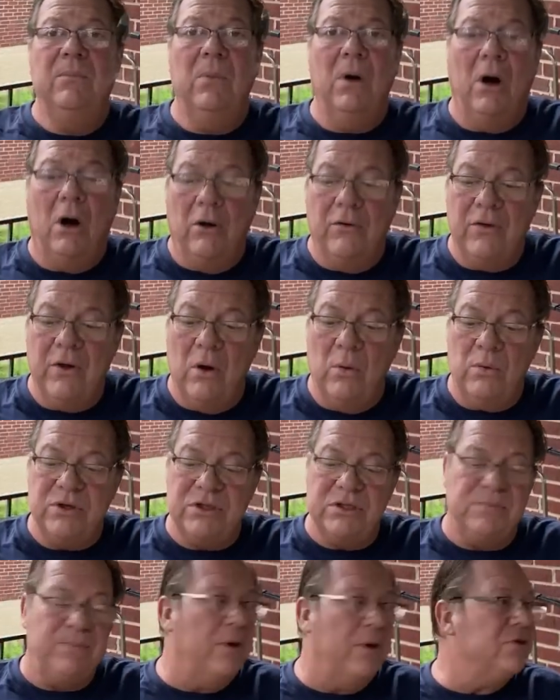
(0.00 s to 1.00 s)
Although we're
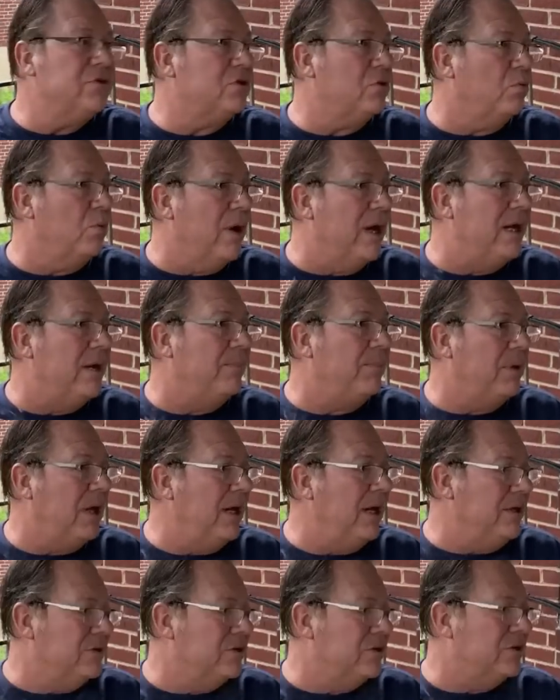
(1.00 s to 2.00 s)
supposed to rent a
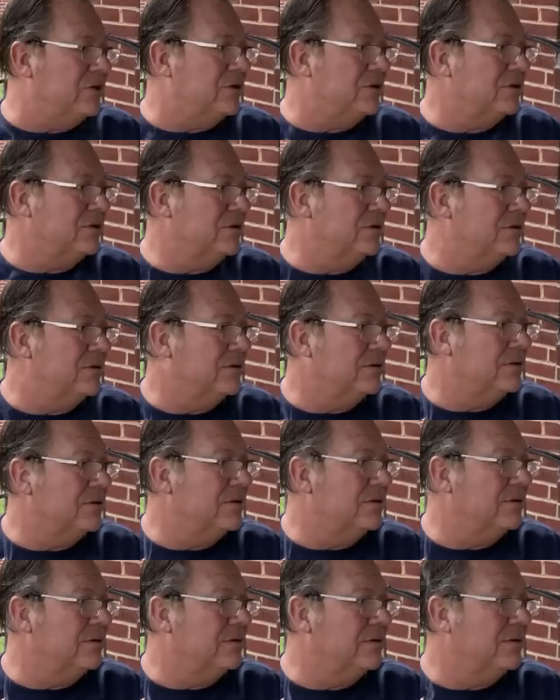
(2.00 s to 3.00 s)
place.
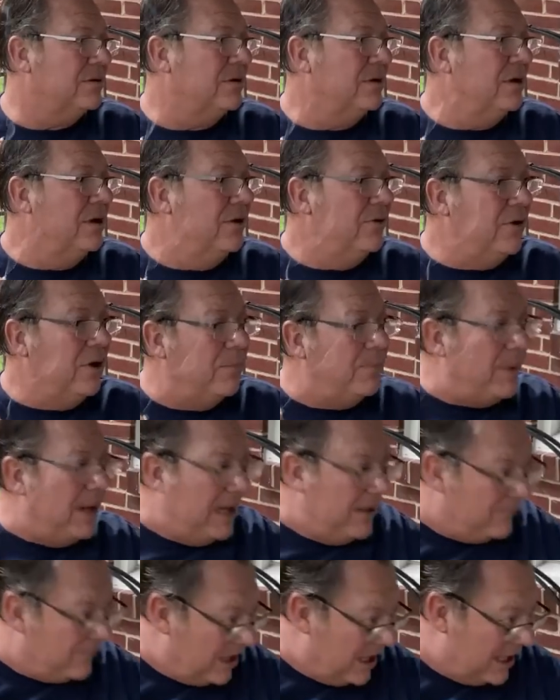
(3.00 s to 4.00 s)
They're
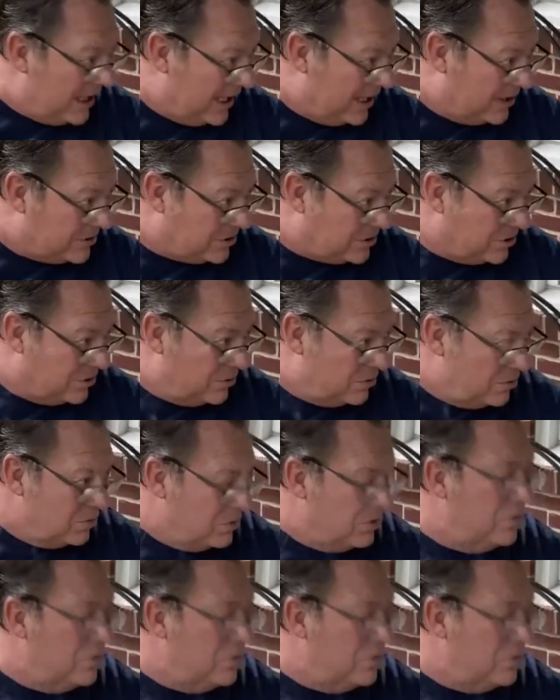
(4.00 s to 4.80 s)
paying for that now too?